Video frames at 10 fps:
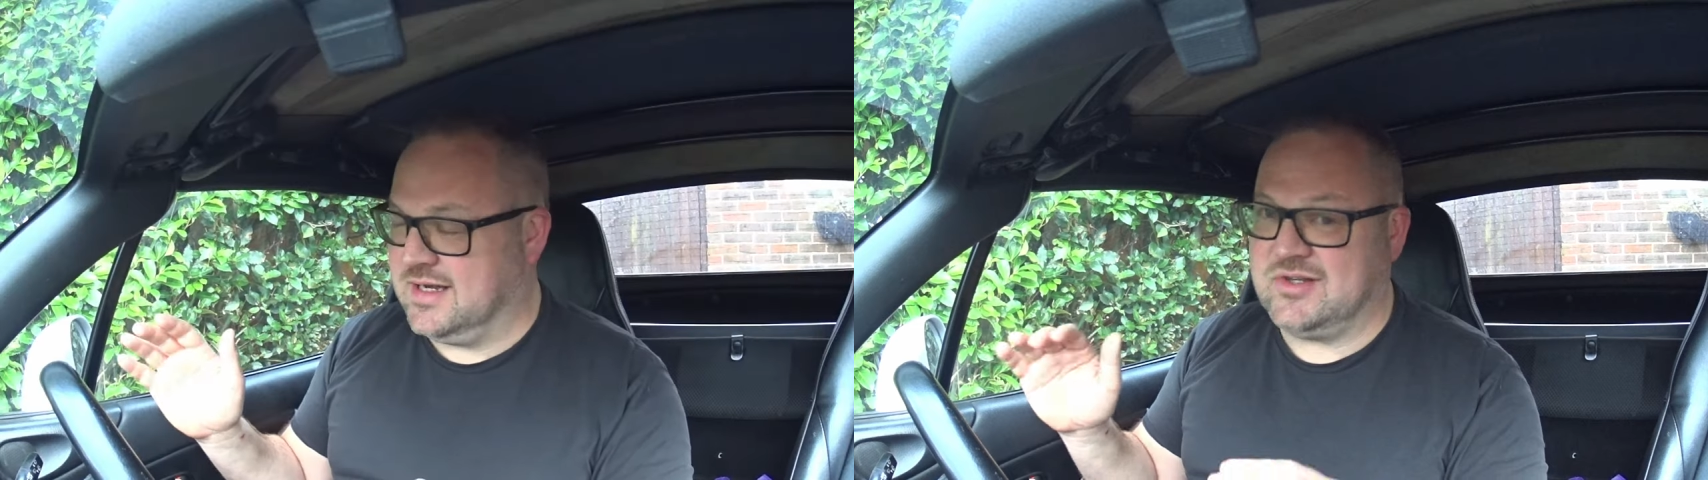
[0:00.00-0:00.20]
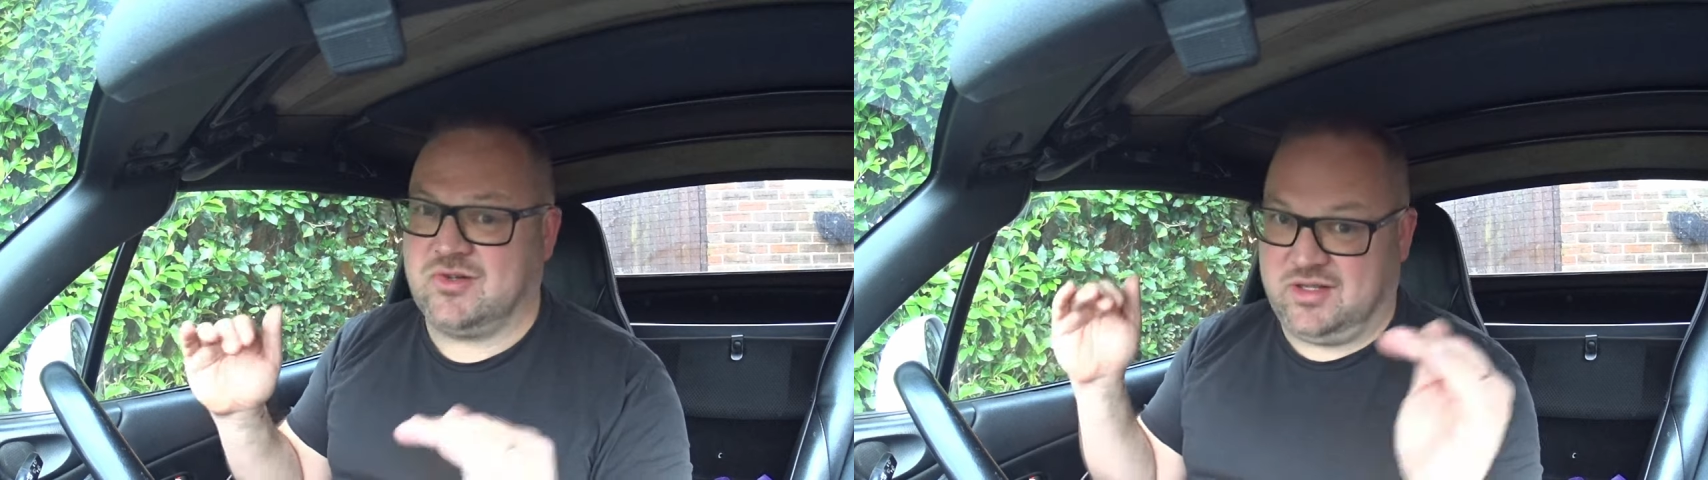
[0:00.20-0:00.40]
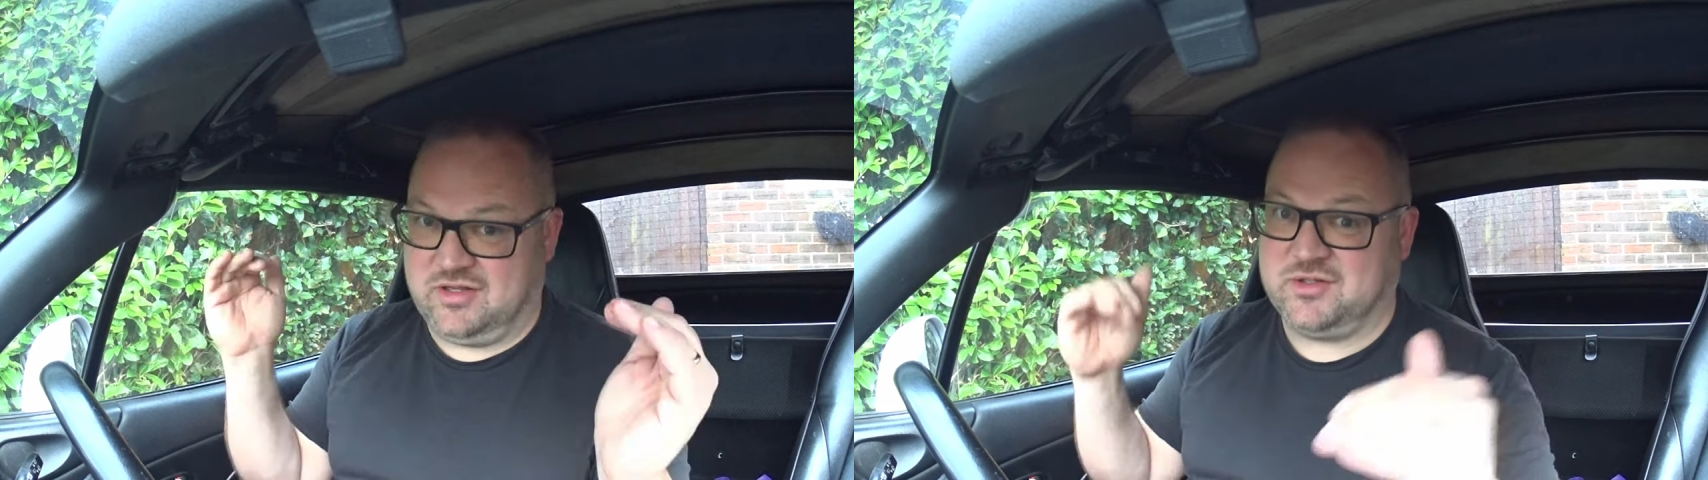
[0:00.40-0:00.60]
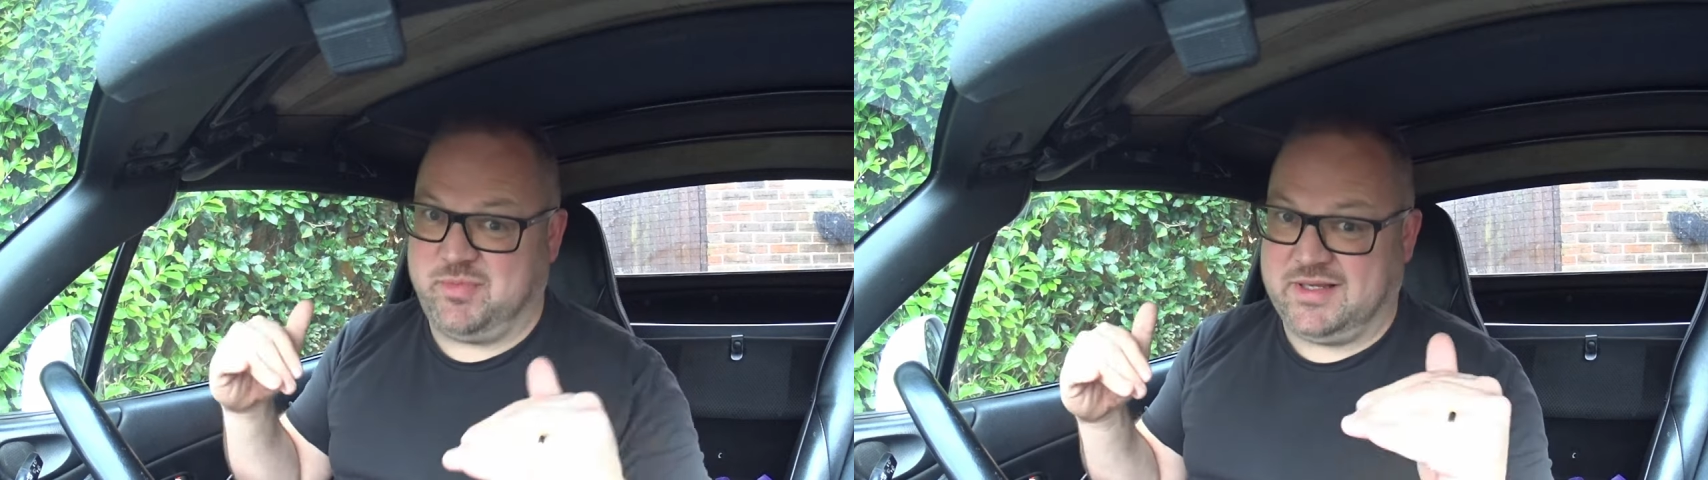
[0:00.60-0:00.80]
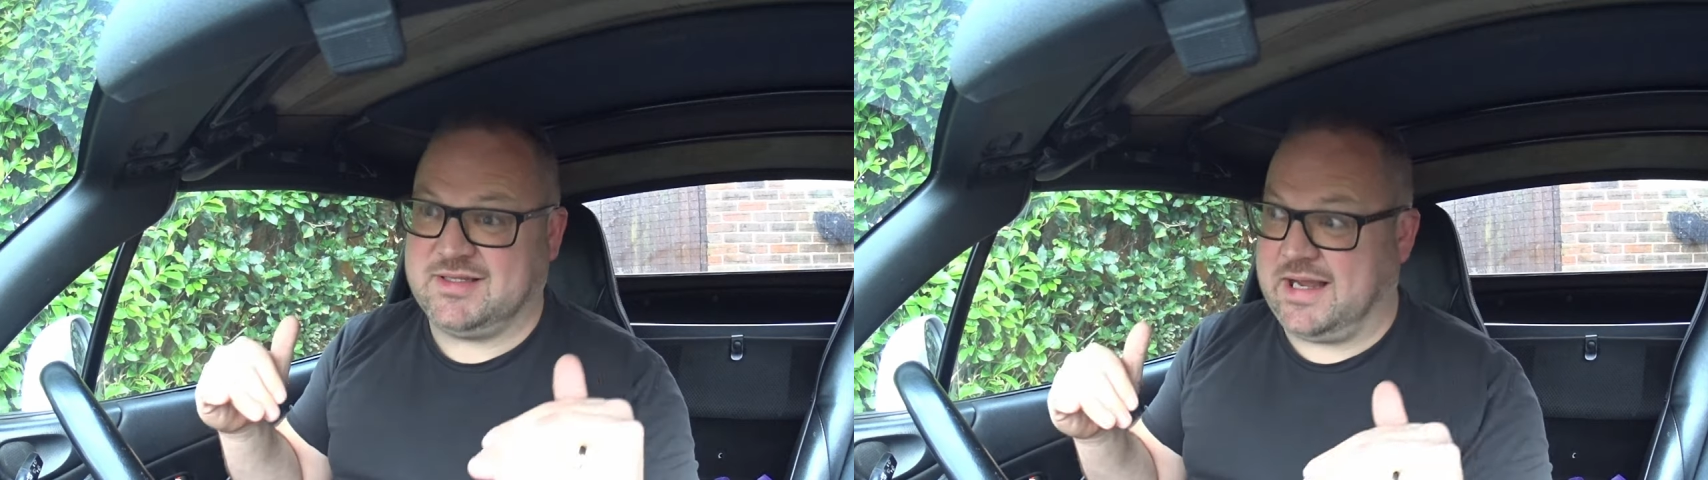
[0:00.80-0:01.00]
literally there's
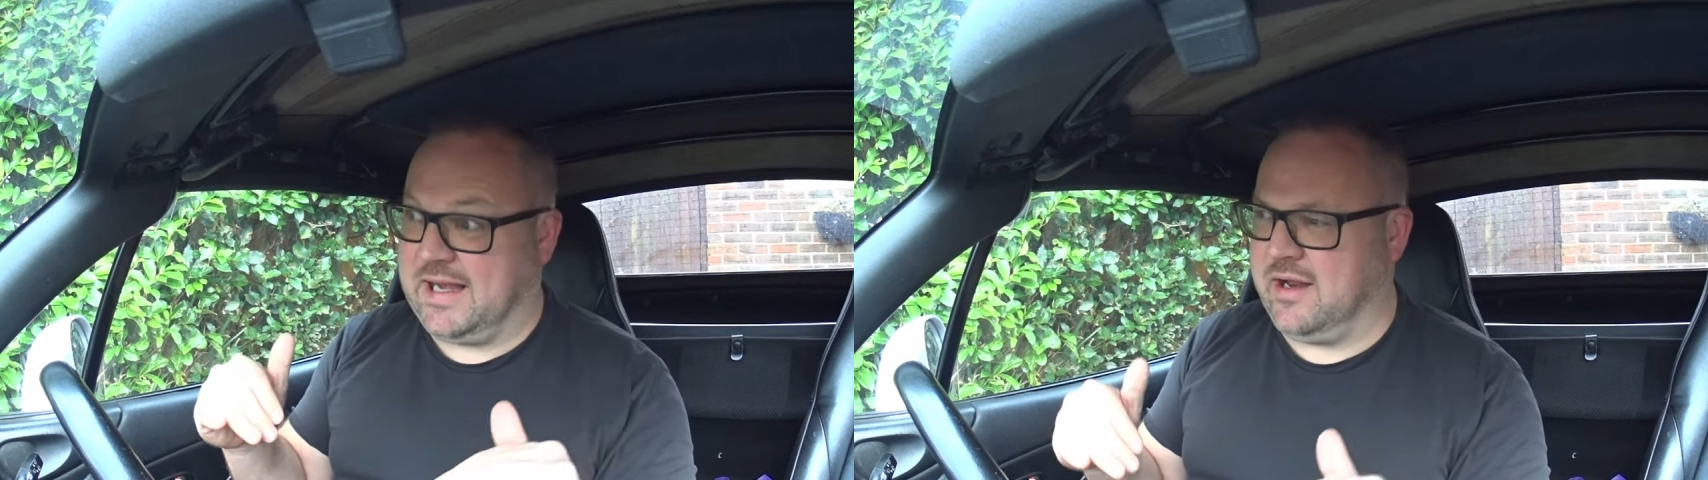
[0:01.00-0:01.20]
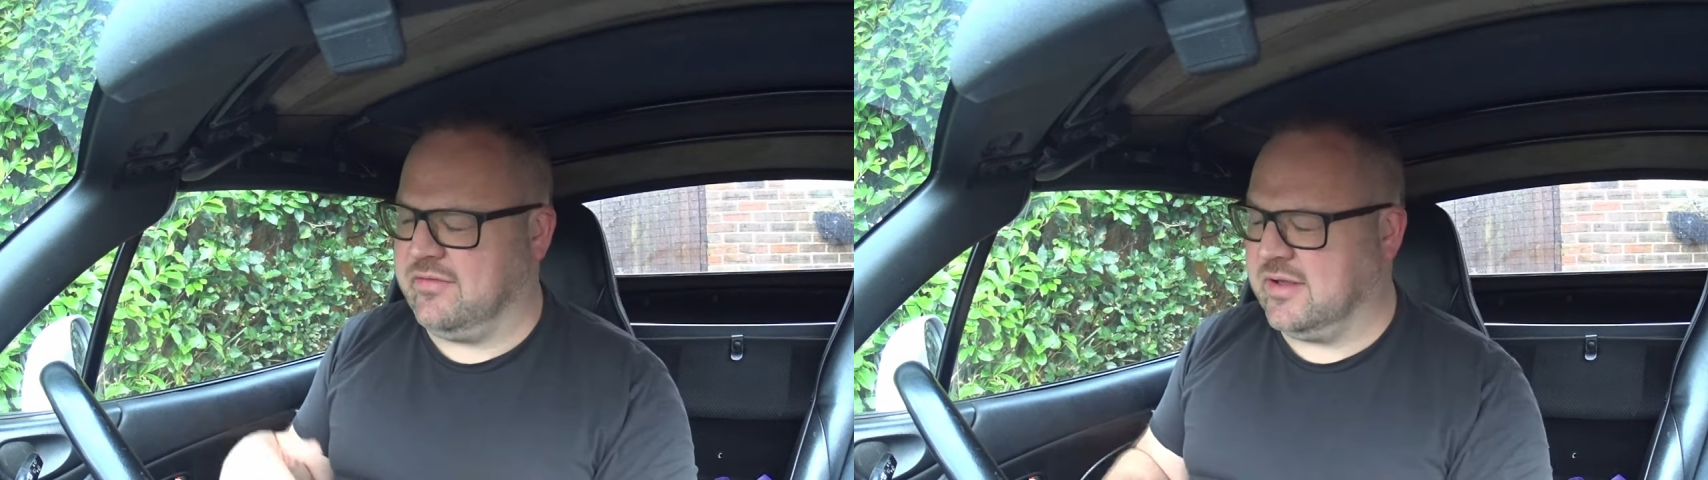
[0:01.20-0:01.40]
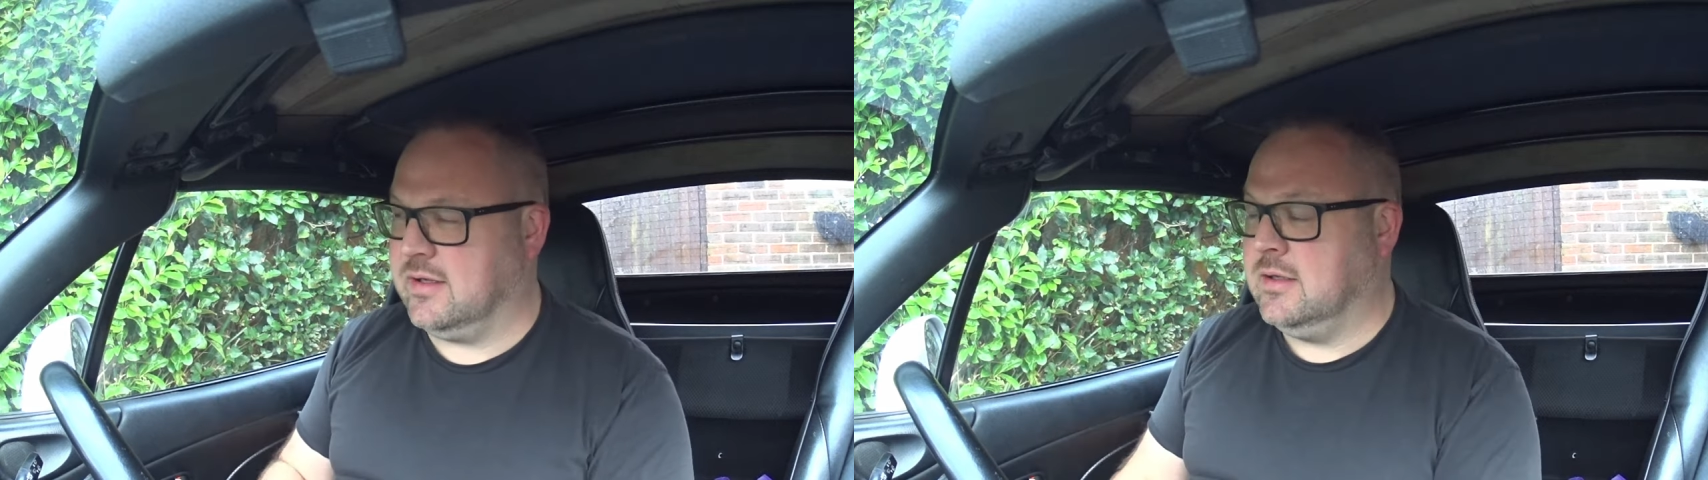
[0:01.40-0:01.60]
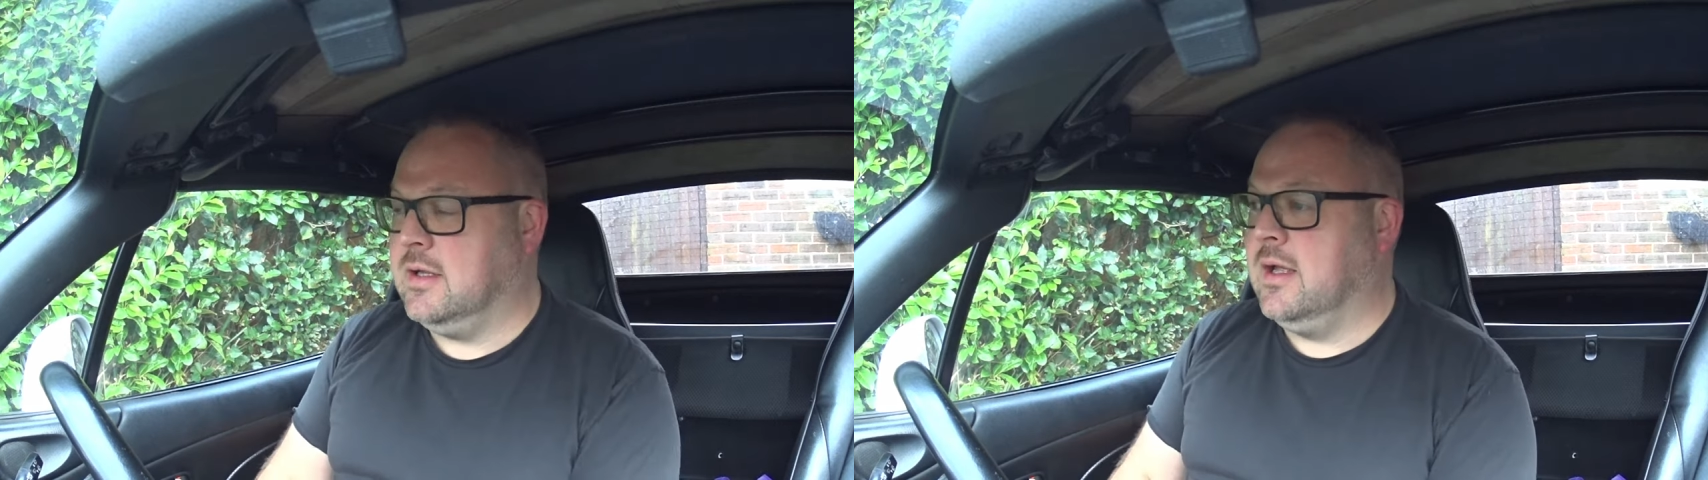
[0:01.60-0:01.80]
bits hanging out of it,